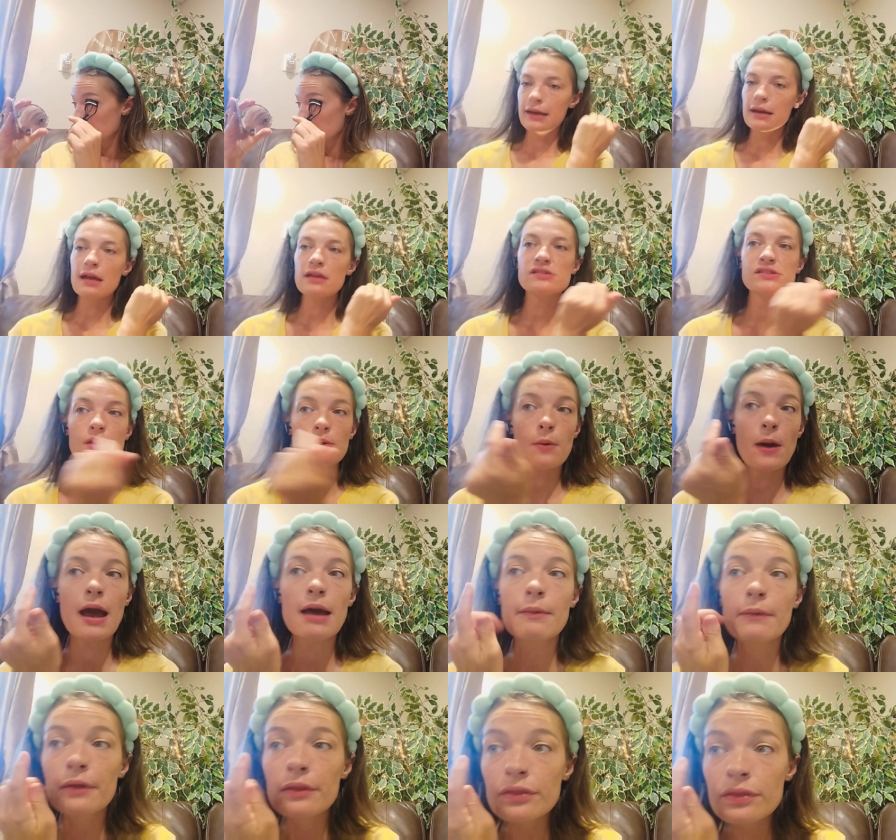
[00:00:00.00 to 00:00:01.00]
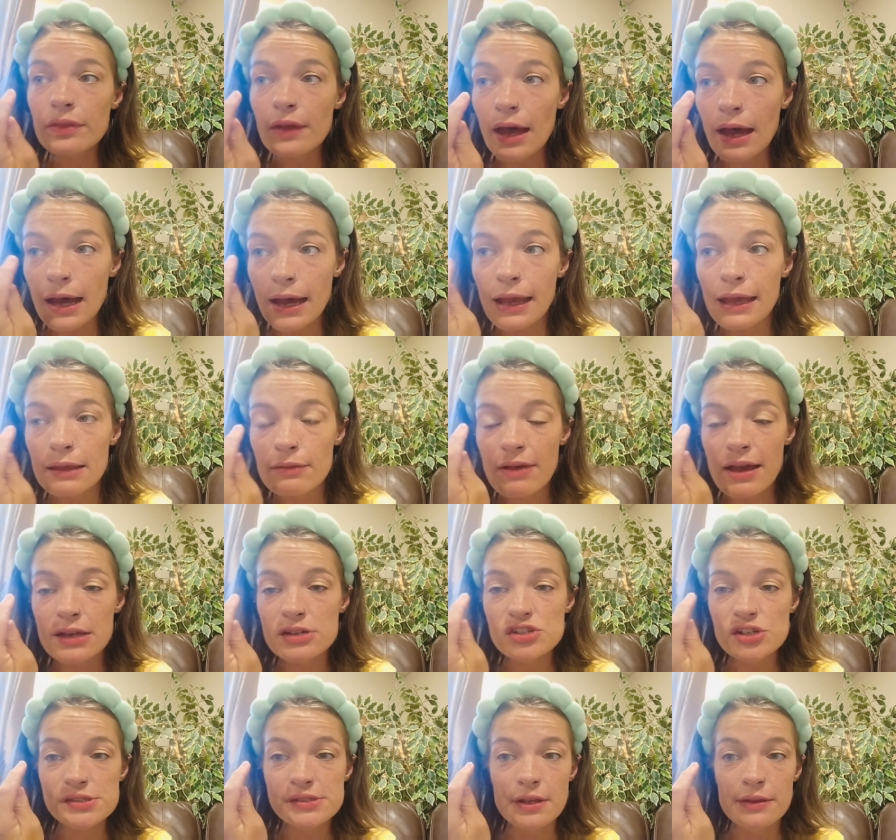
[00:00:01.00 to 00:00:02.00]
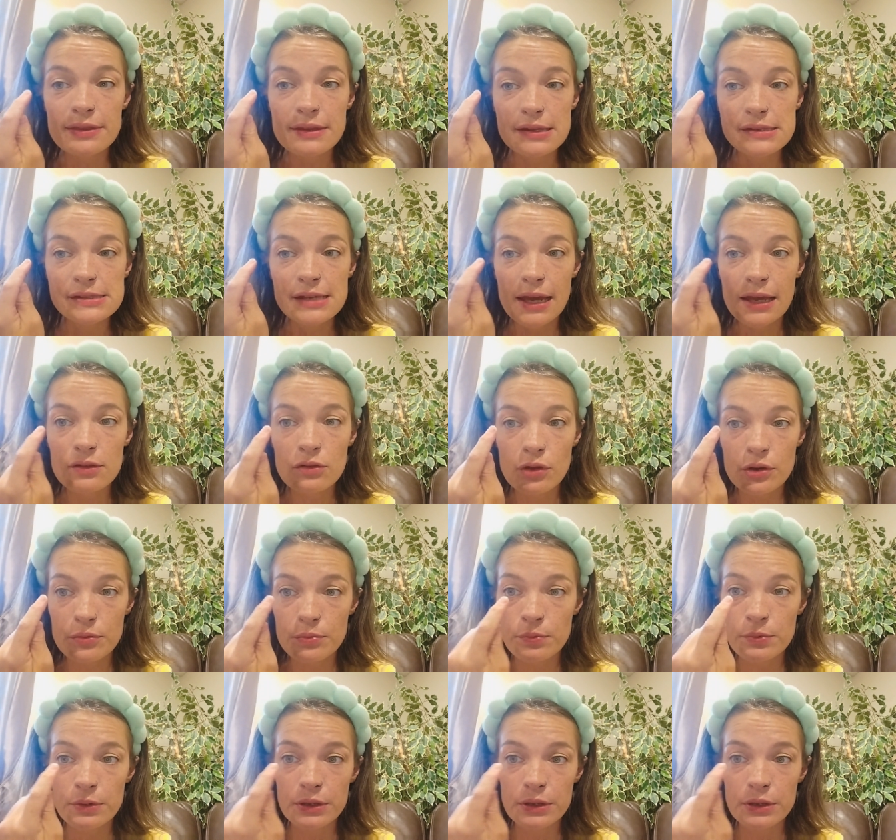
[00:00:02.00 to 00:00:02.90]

And so the eyelashes on this eye look